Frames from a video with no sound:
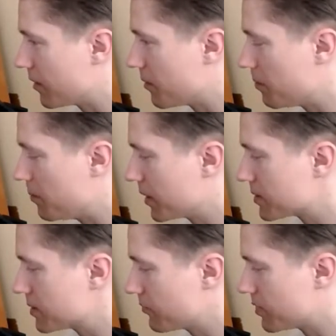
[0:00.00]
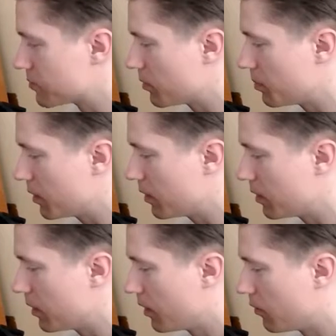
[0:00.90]
the biggest difference would
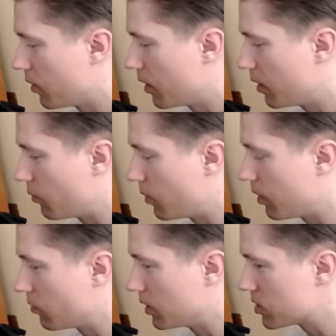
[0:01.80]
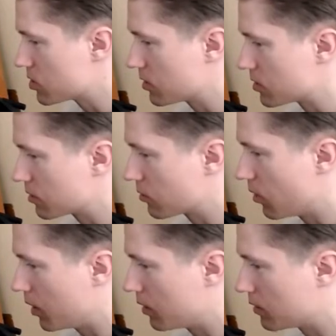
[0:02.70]
be where, where religion is
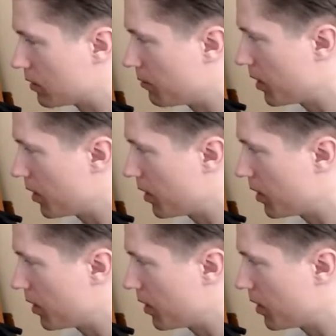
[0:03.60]
quite a